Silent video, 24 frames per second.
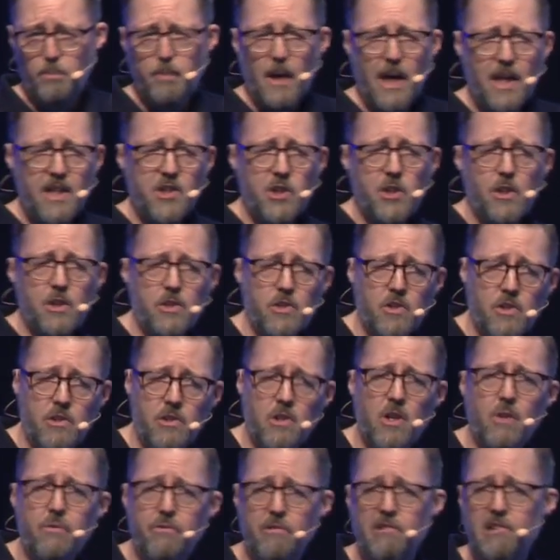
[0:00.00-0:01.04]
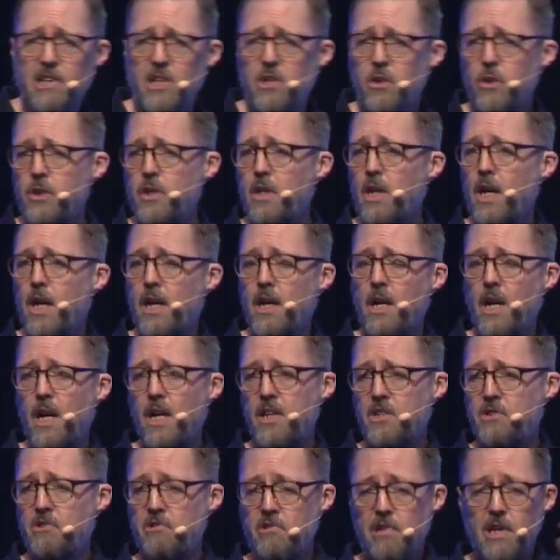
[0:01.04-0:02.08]
Pie charts are not very good, and I
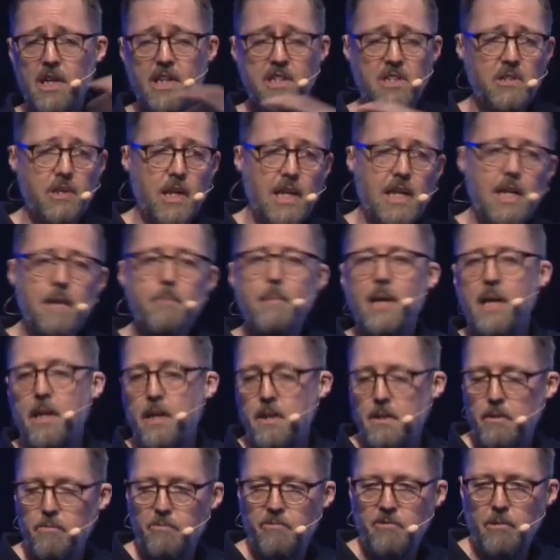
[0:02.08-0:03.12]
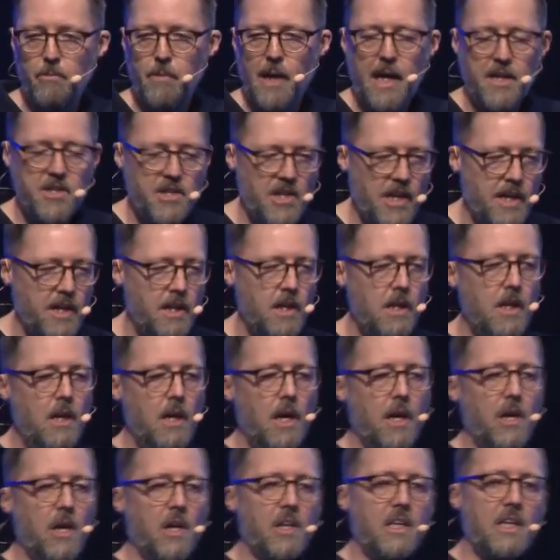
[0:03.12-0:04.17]
try to eliminate them from Adyen,
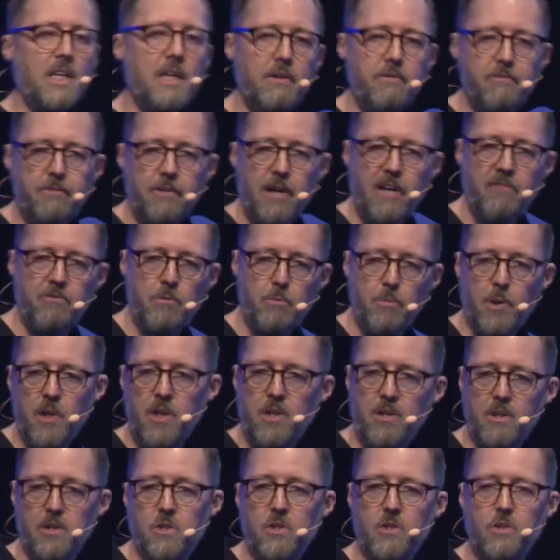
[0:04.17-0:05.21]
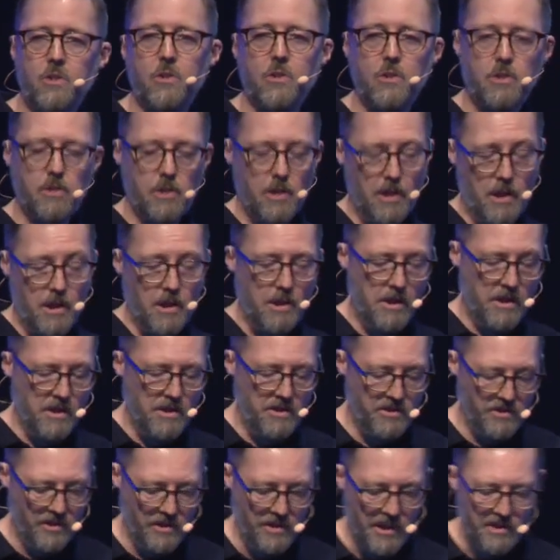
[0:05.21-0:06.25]
and I give everybody this talk uh,
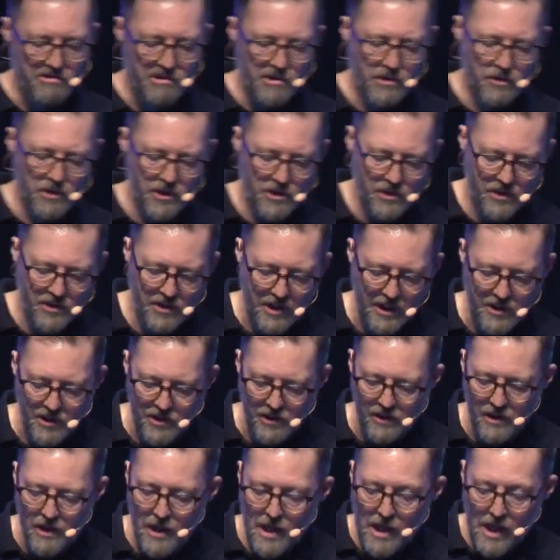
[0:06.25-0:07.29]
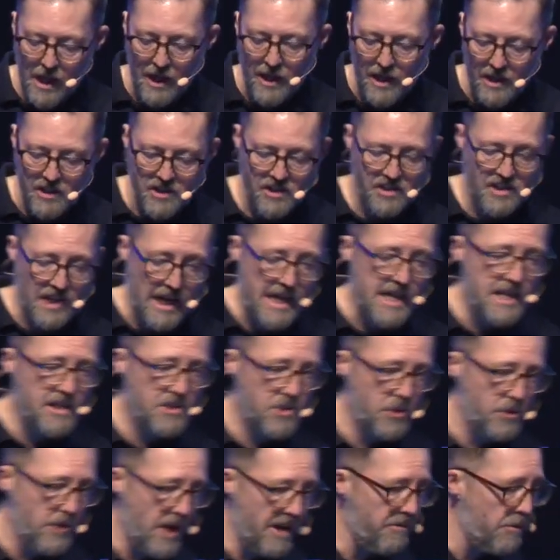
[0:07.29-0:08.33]
as an introduction session, and I say
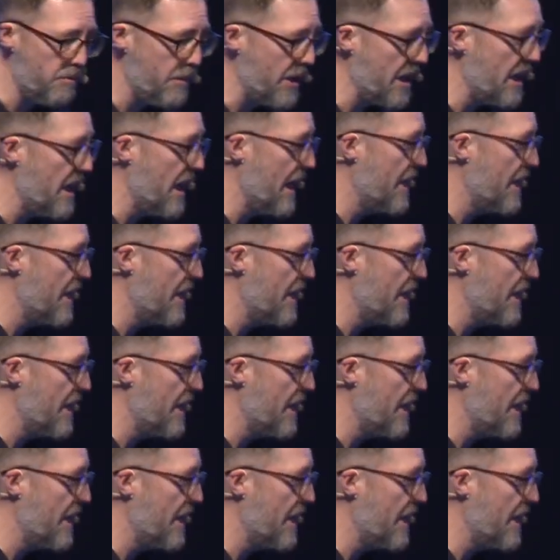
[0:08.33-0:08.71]
to everybody